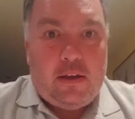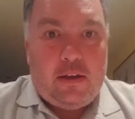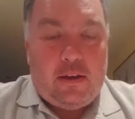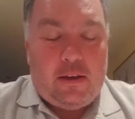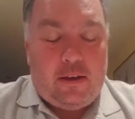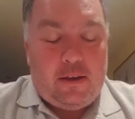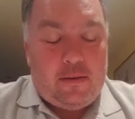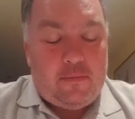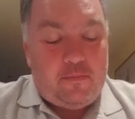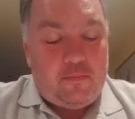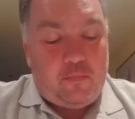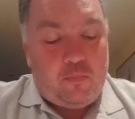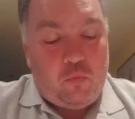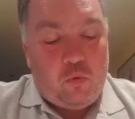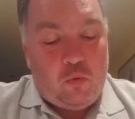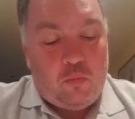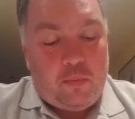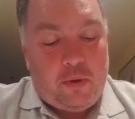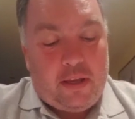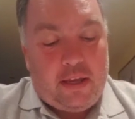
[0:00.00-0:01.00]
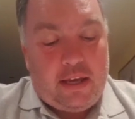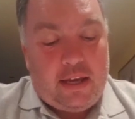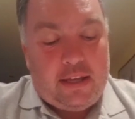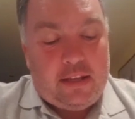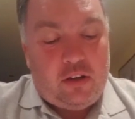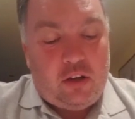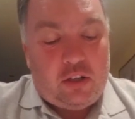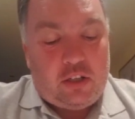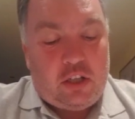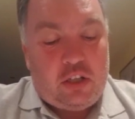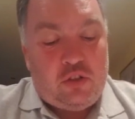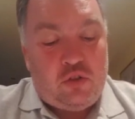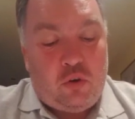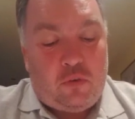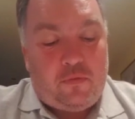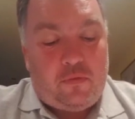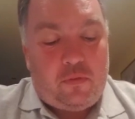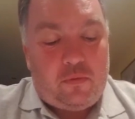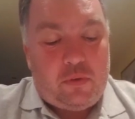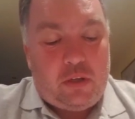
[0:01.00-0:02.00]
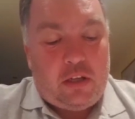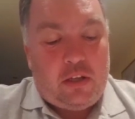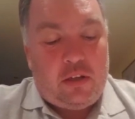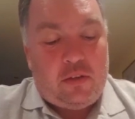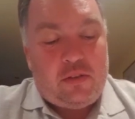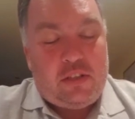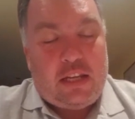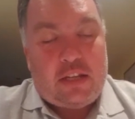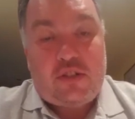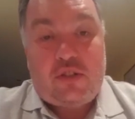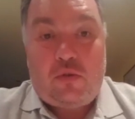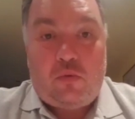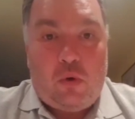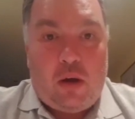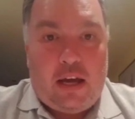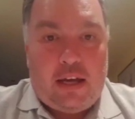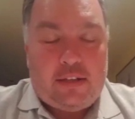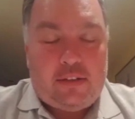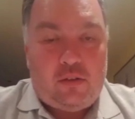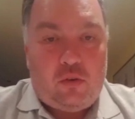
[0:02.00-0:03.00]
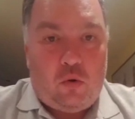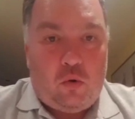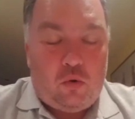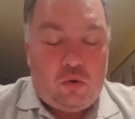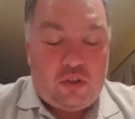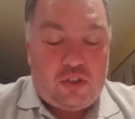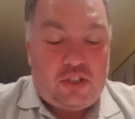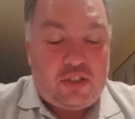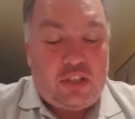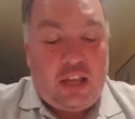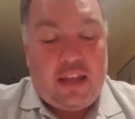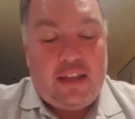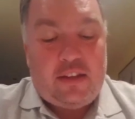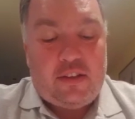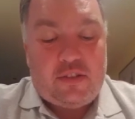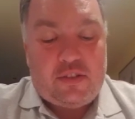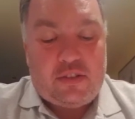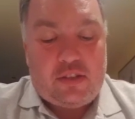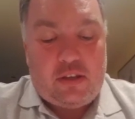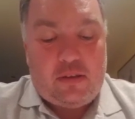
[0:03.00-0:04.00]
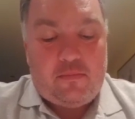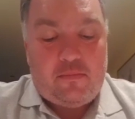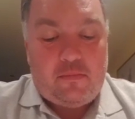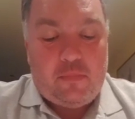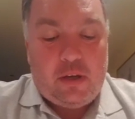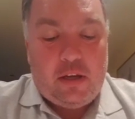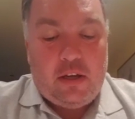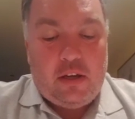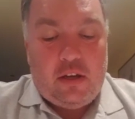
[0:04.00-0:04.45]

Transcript: uh, will be a like a nov, uh, national hunt or a stayers um,